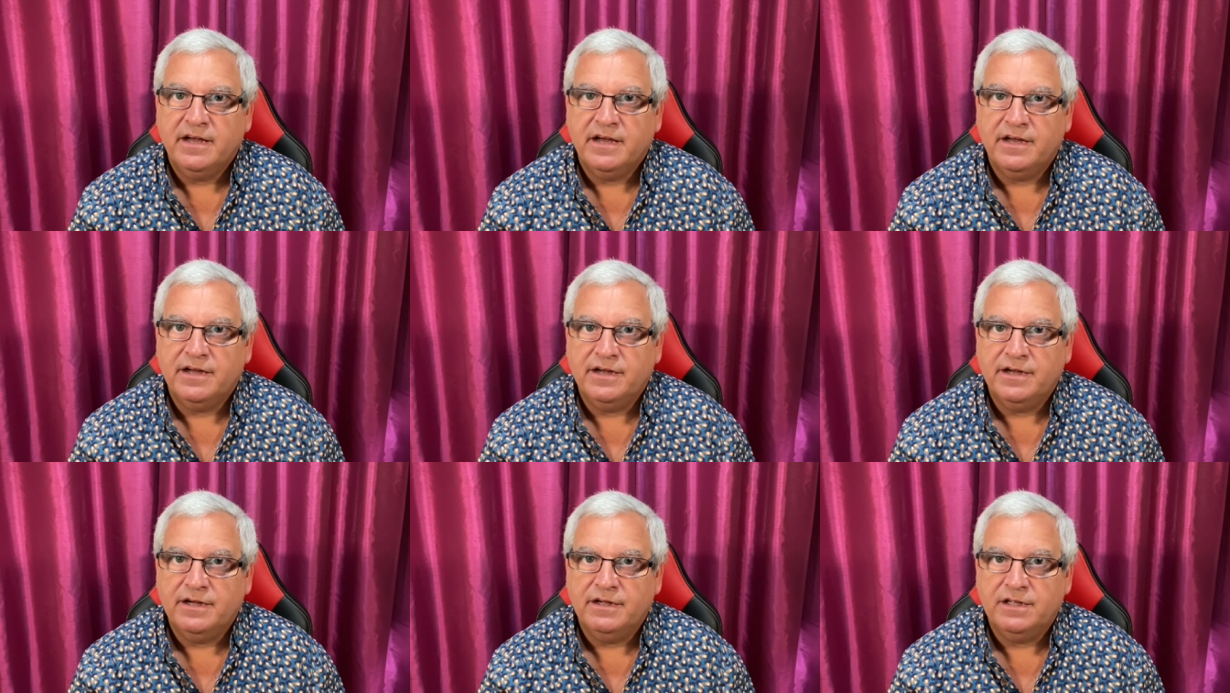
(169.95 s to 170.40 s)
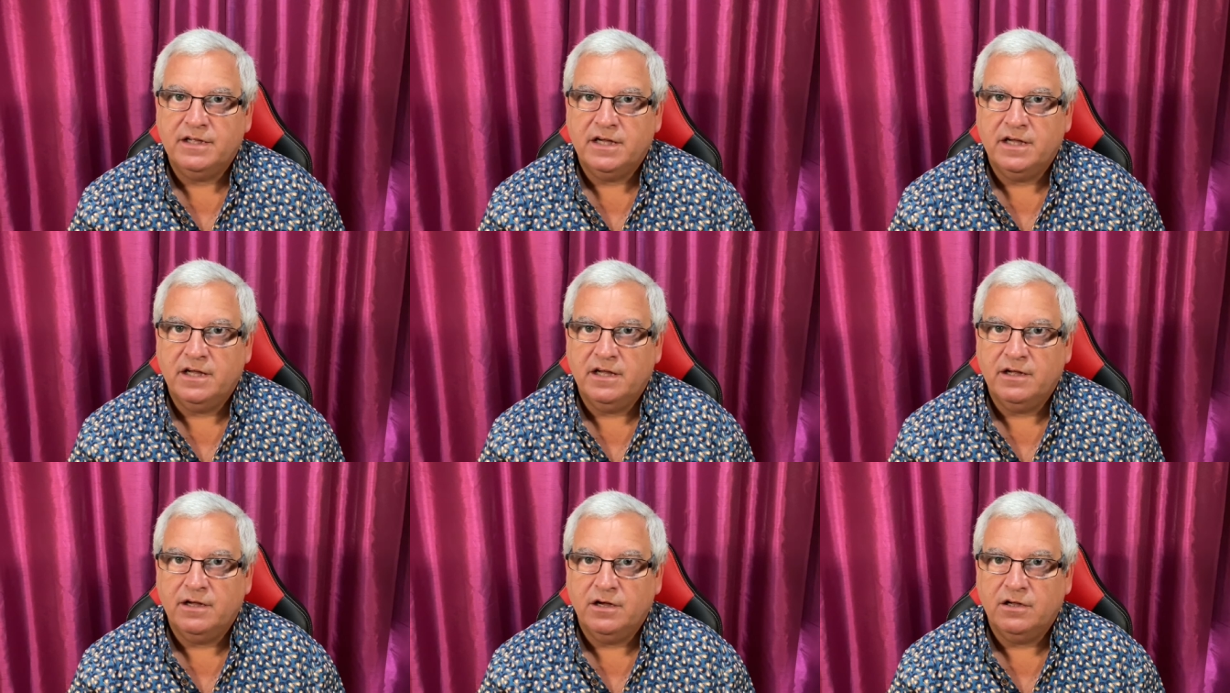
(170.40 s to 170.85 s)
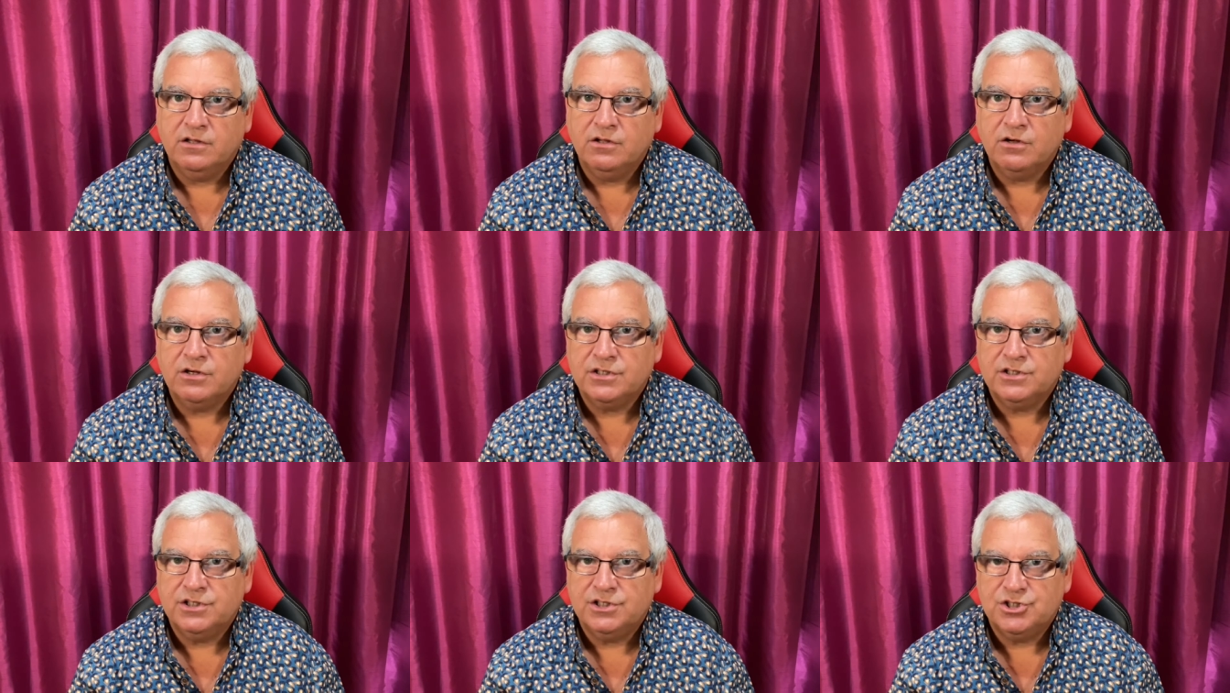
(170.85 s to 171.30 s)

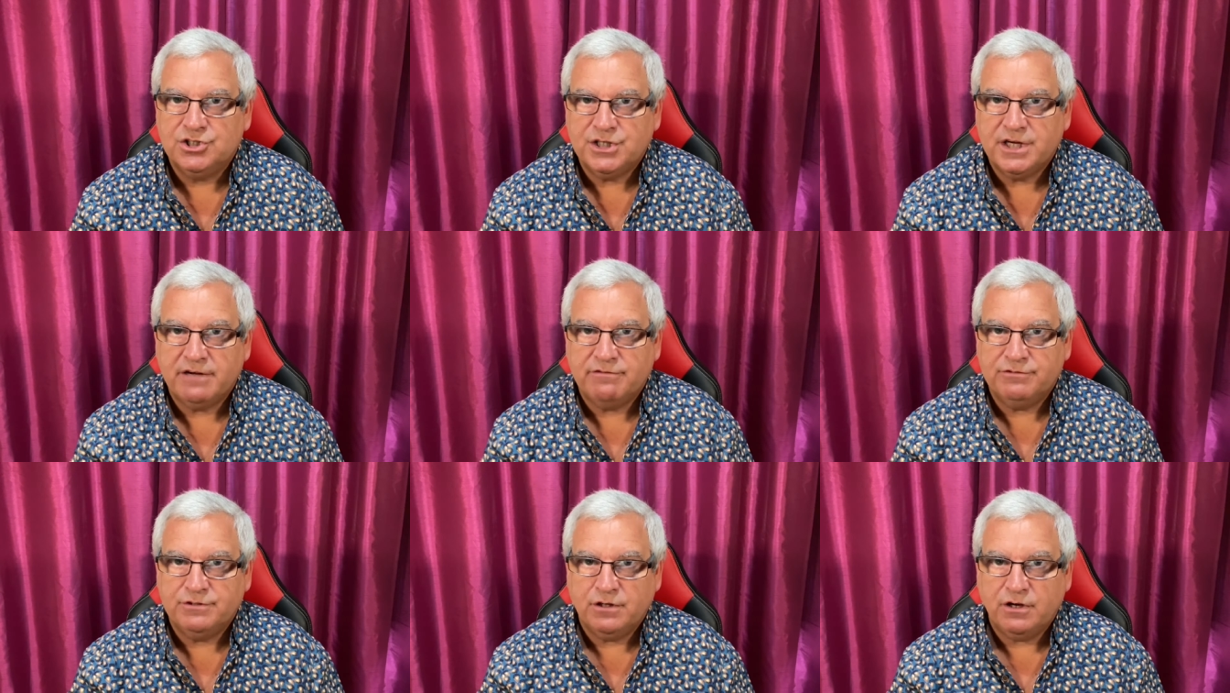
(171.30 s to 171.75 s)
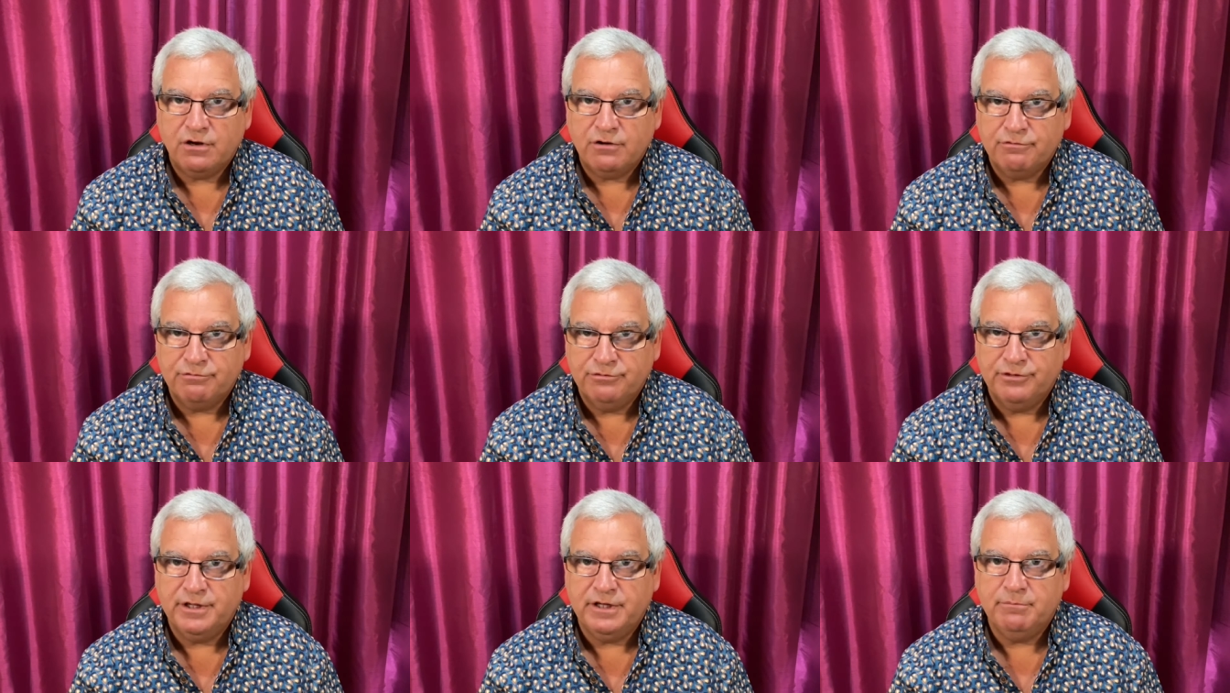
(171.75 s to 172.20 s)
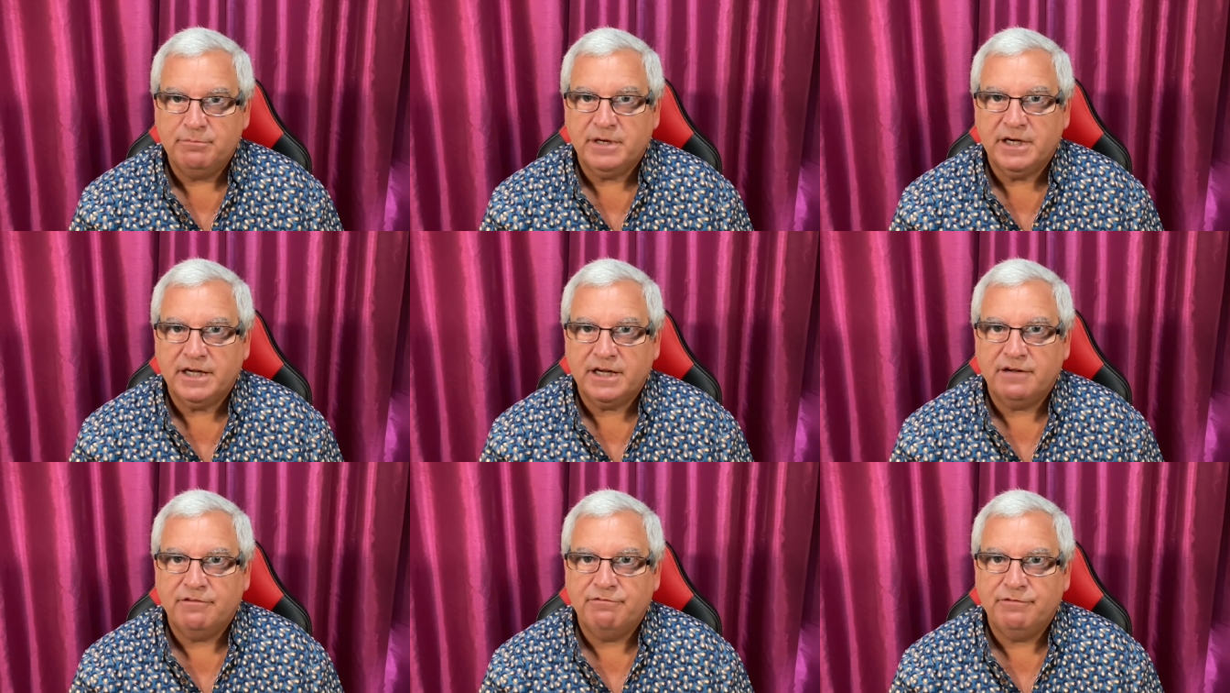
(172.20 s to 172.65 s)
along the shaft of the
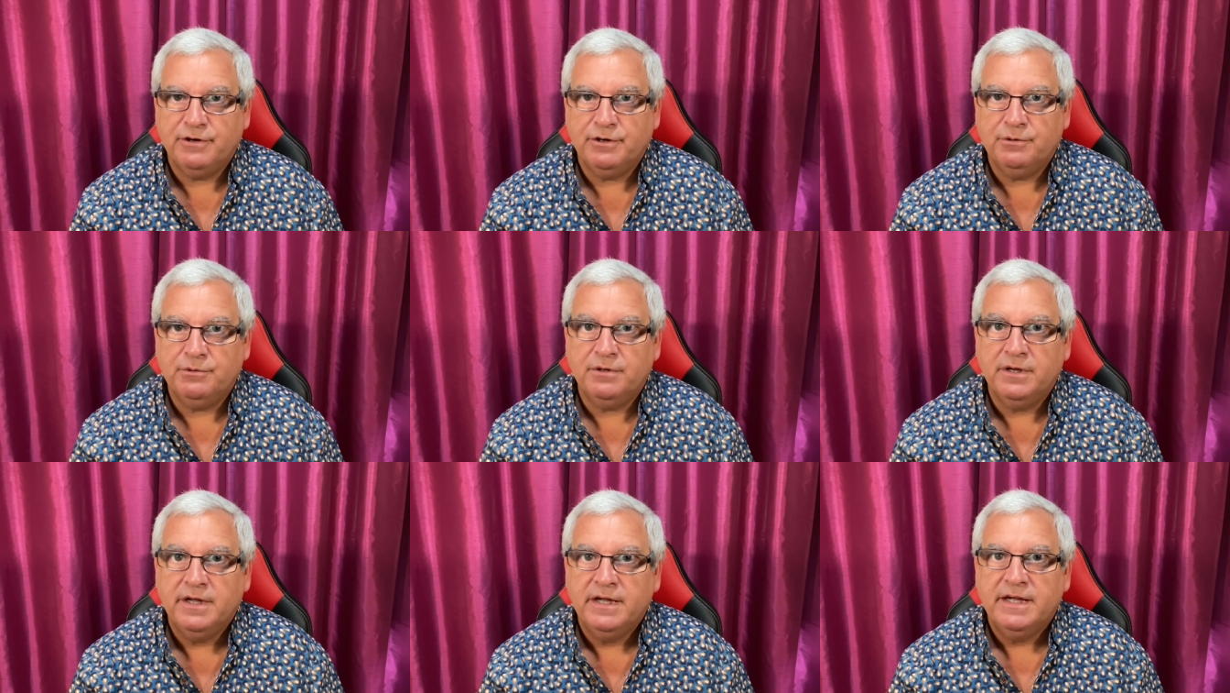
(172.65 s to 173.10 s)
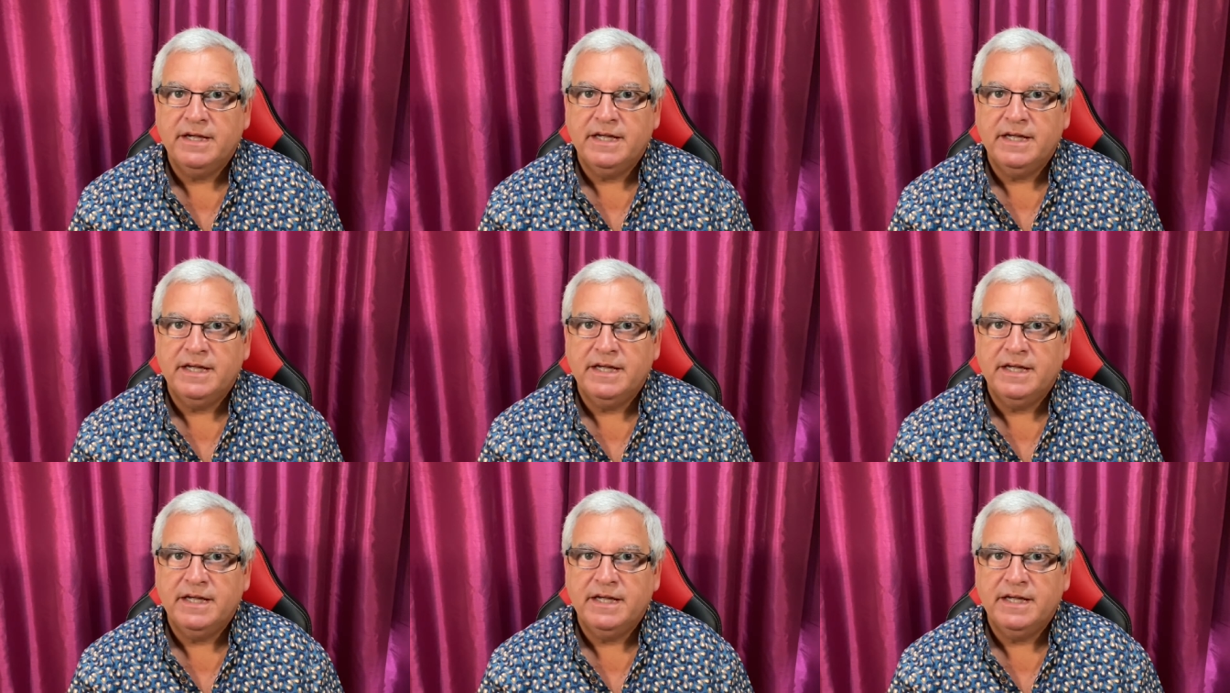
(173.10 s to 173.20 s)
microphone,